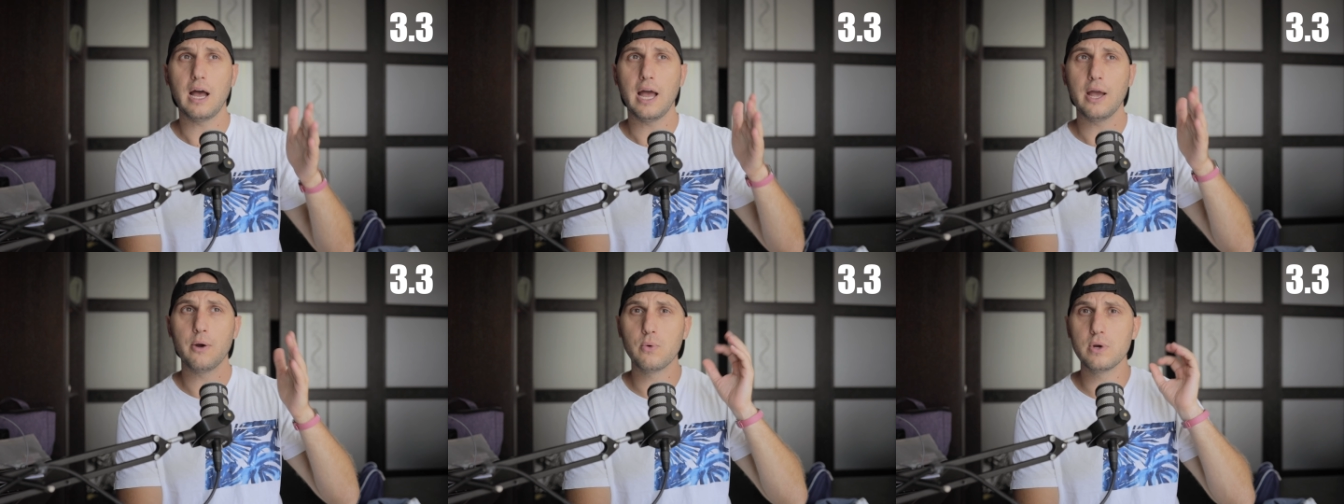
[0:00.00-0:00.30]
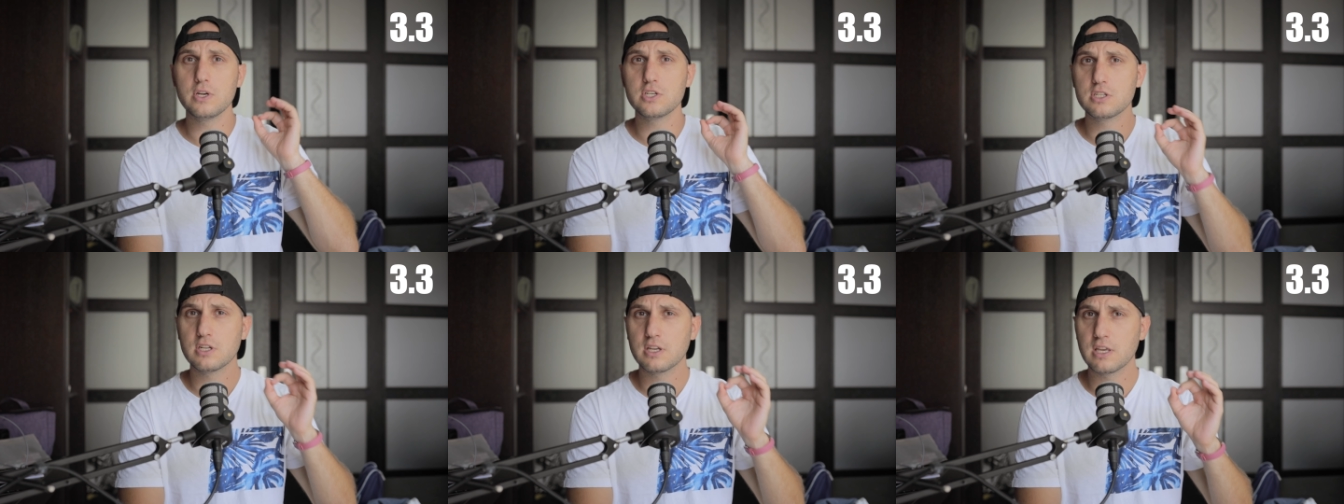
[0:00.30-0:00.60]
I
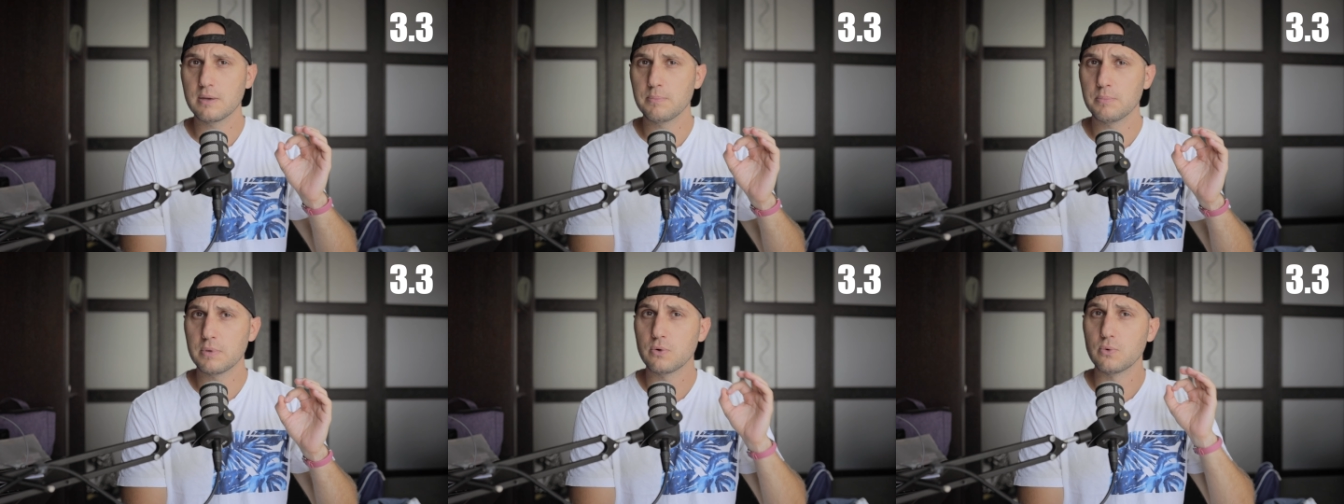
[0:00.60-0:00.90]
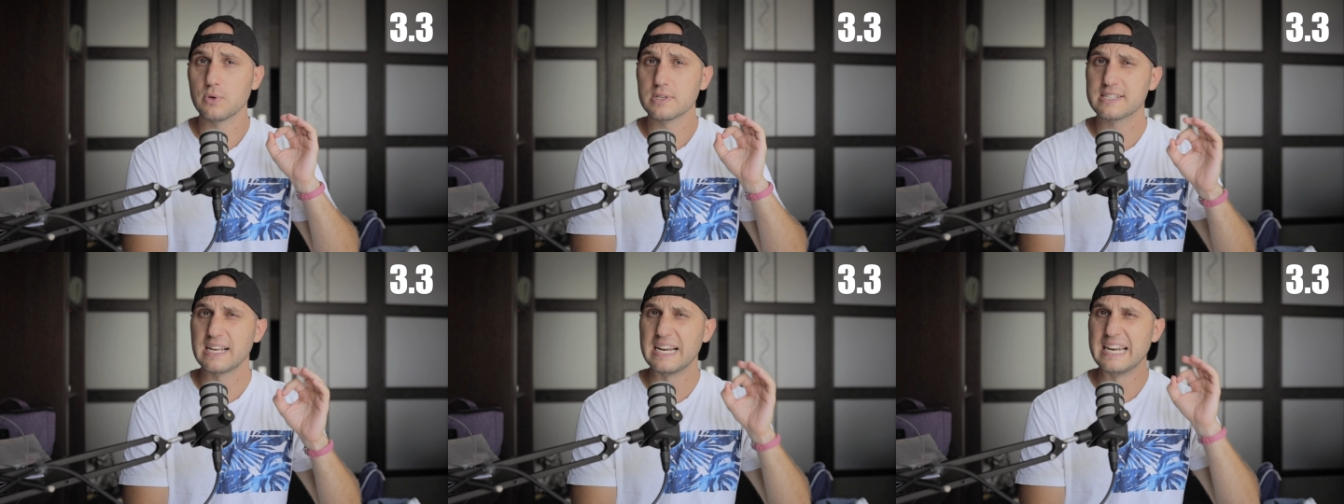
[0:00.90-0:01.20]
wish the
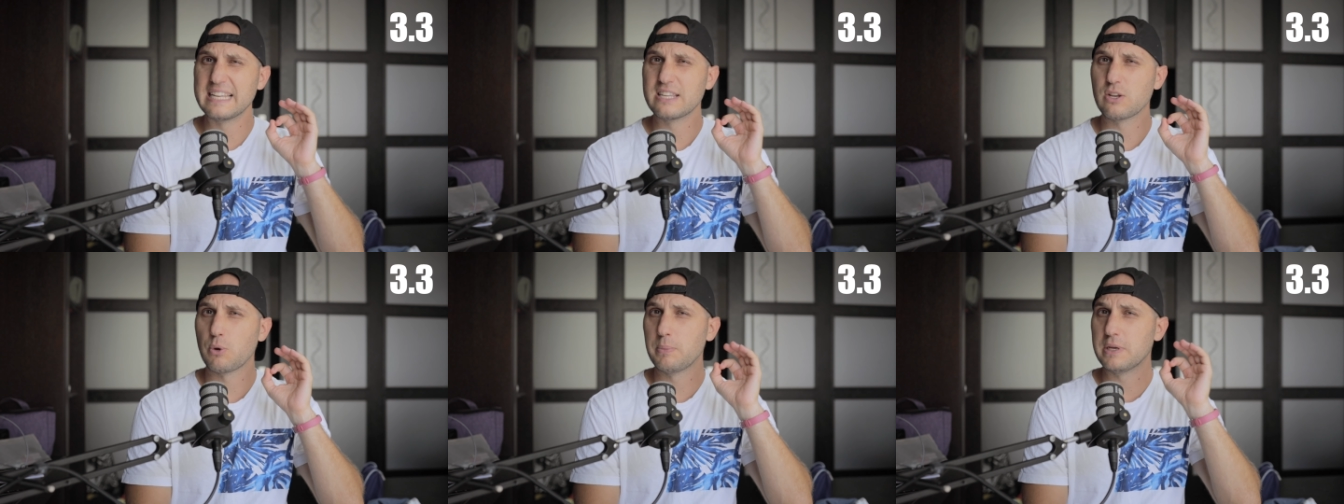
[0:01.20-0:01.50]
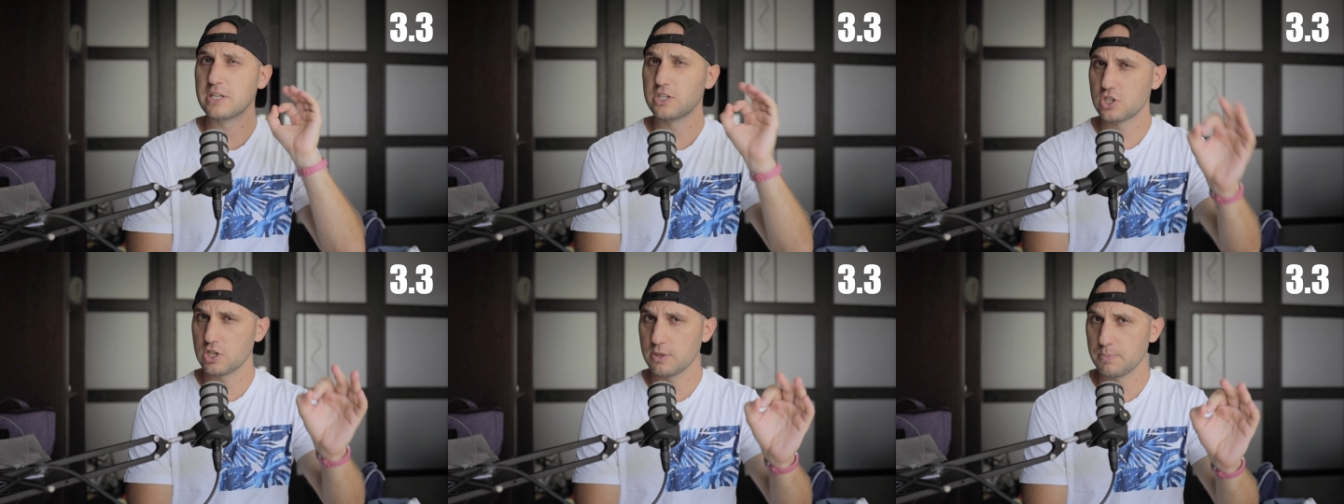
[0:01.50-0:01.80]
gimbal was a little
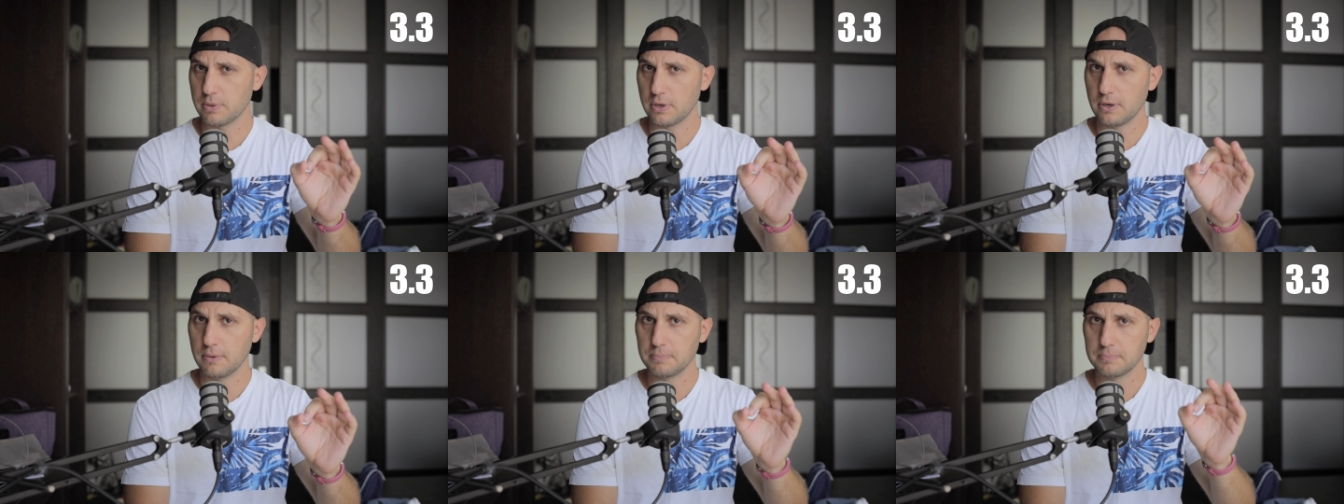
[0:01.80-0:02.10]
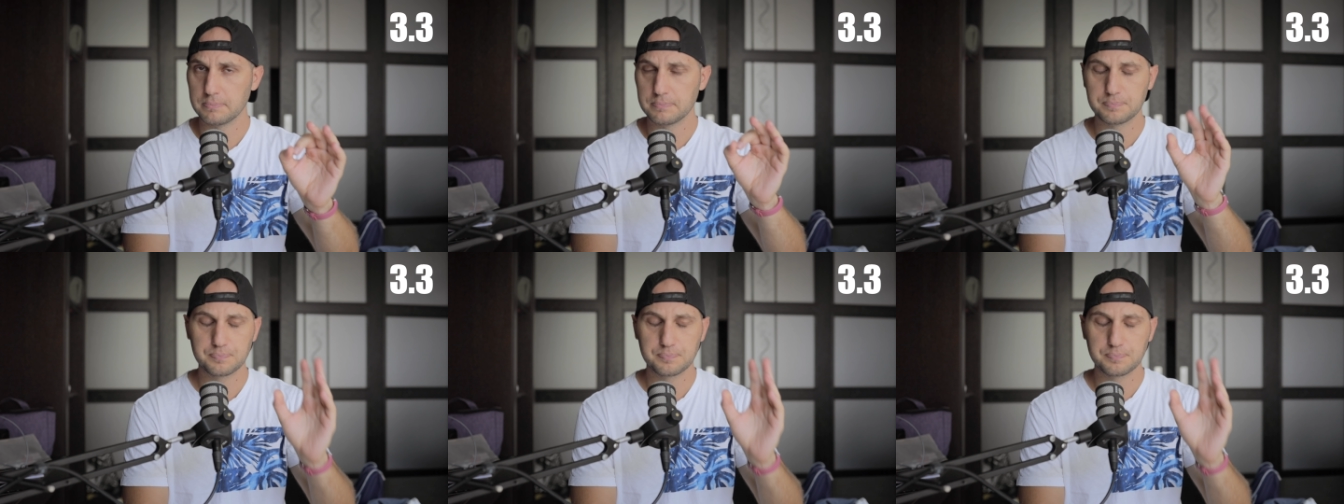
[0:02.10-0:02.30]
bit cheaper.